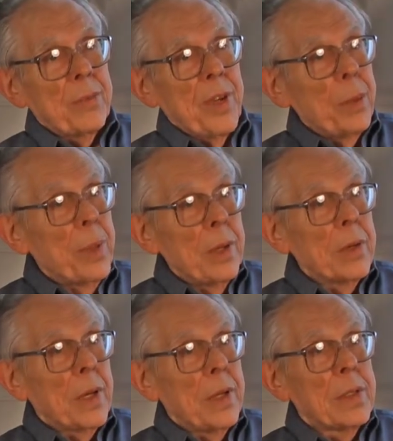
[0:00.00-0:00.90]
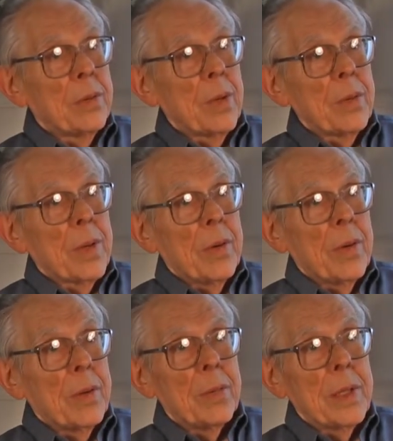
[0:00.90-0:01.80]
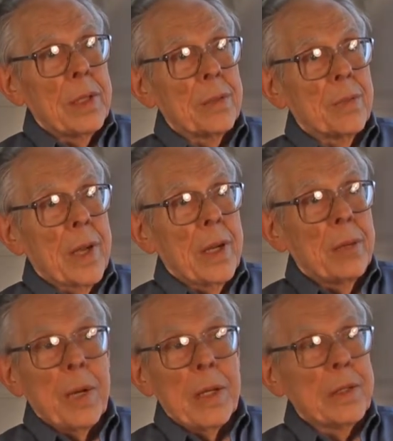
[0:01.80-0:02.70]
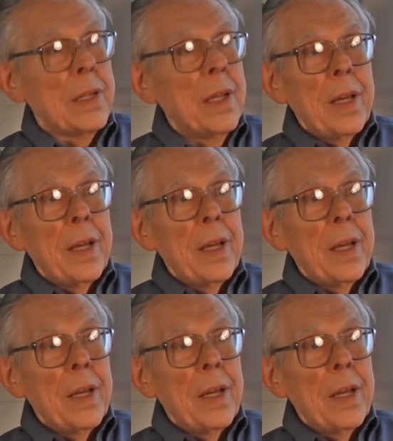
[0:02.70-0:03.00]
Filipino kids would go along with these carabaos.